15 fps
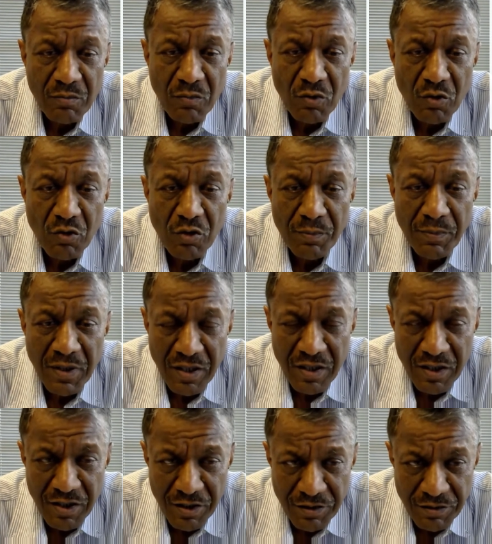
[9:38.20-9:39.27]
more
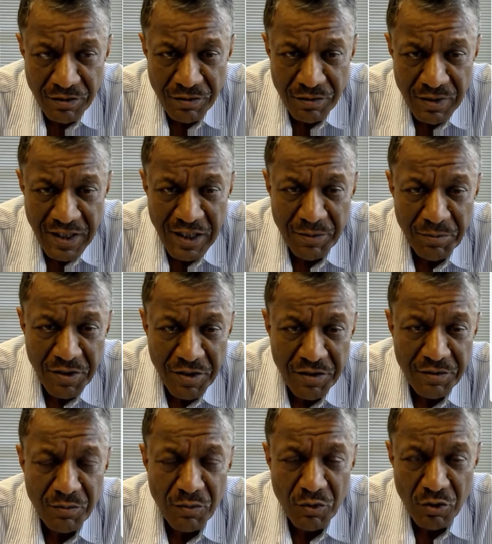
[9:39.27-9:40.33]
burners, that
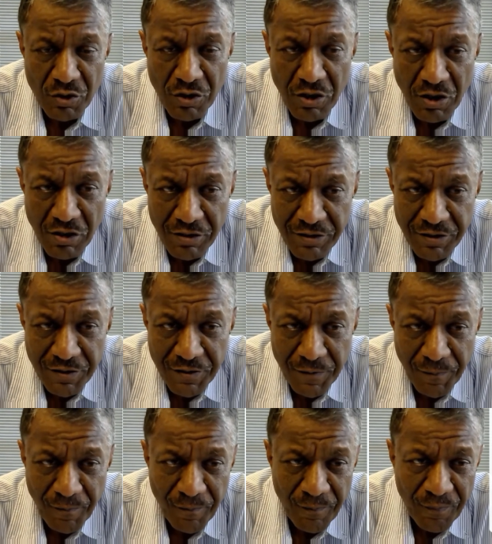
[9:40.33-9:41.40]
means more cost.
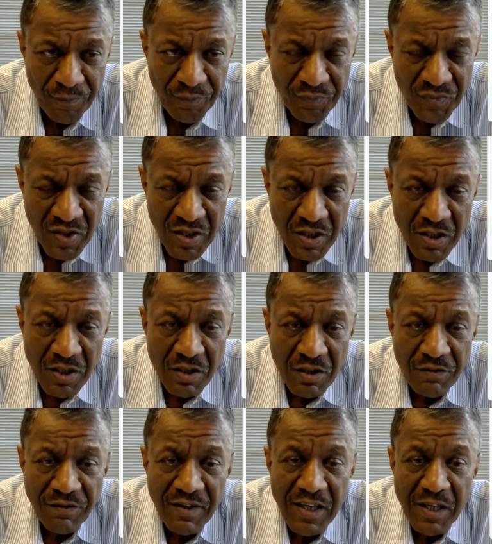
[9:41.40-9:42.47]

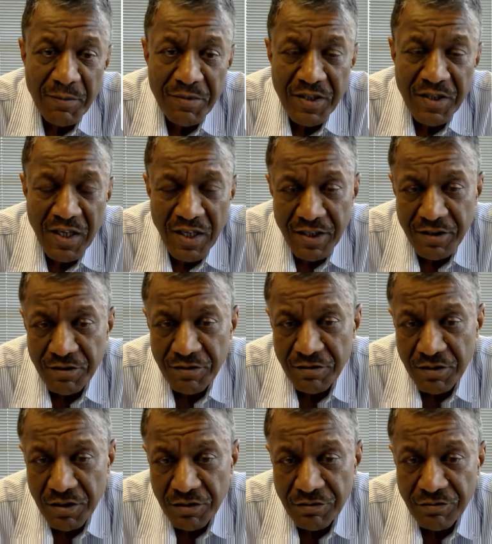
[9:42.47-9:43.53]
Flame size
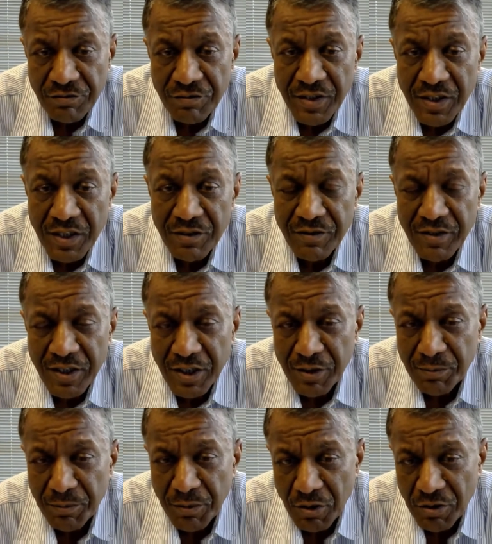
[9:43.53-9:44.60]
is very, very
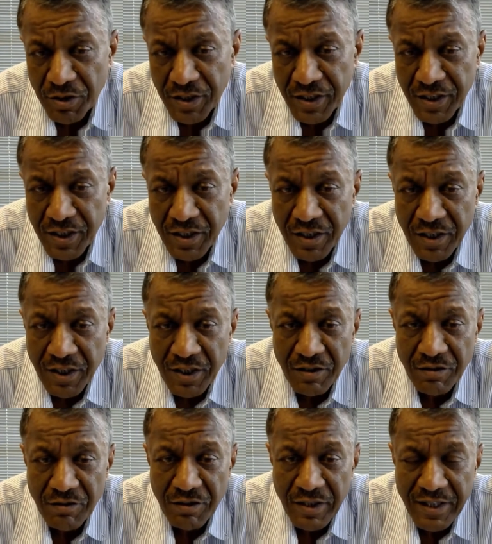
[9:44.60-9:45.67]
important
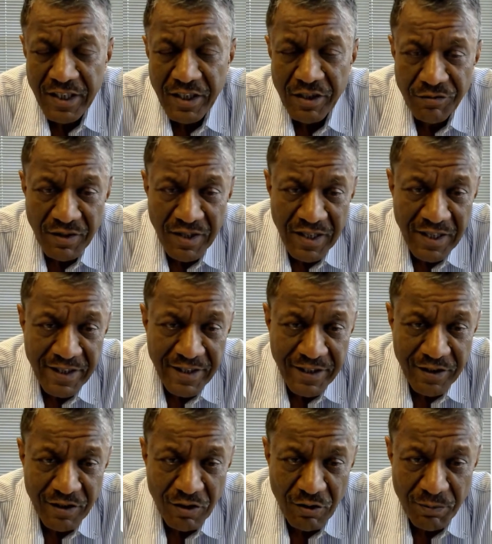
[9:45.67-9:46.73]
in any fire
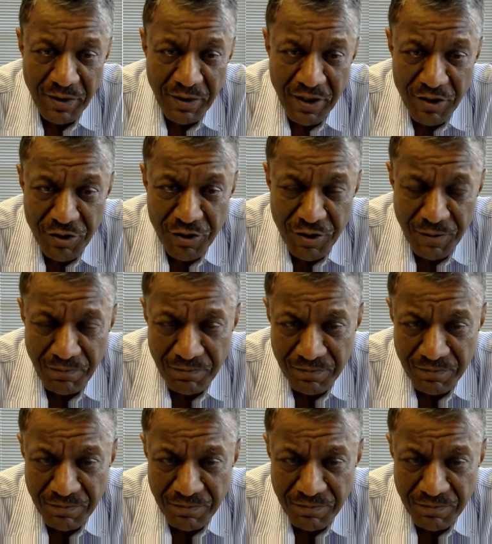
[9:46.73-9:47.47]
heater operation.